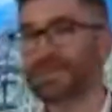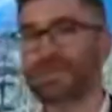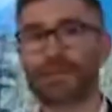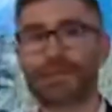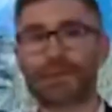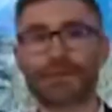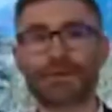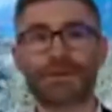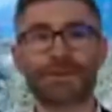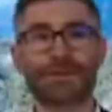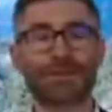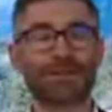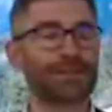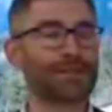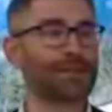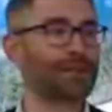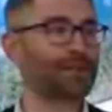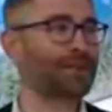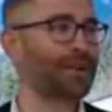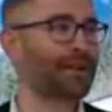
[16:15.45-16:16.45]
I'm not going
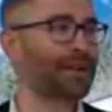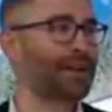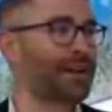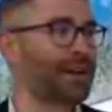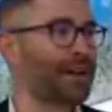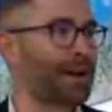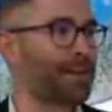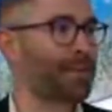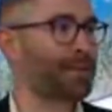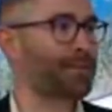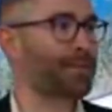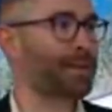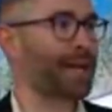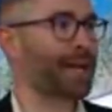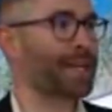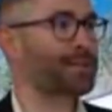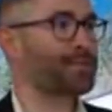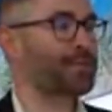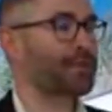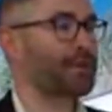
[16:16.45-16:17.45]
to, I'm not a big
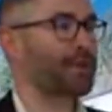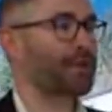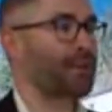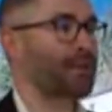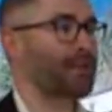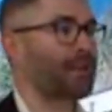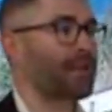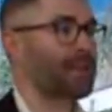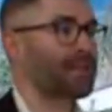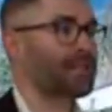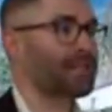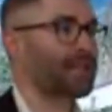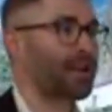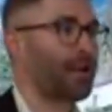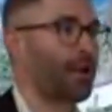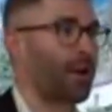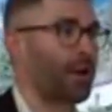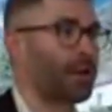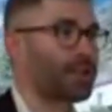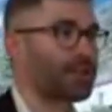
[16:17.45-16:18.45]
expert on the
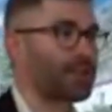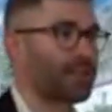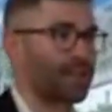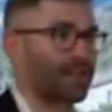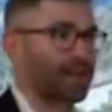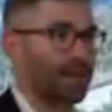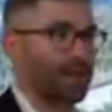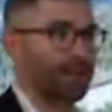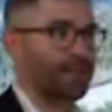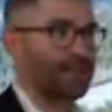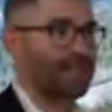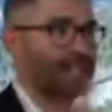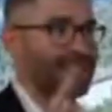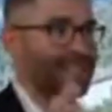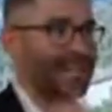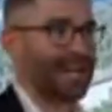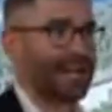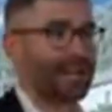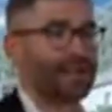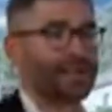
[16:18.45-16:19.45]
psychology of
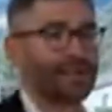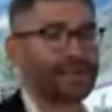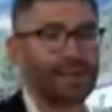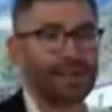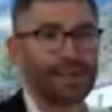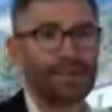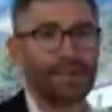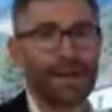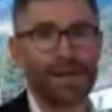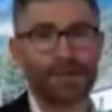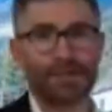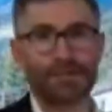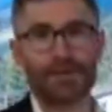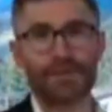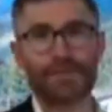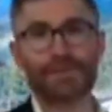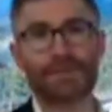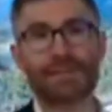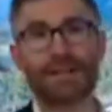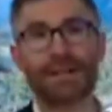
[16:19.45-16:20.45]
designing
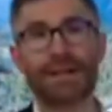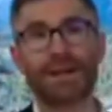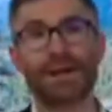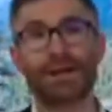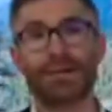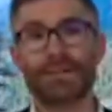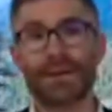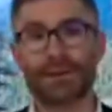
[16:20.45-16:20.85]
platforms,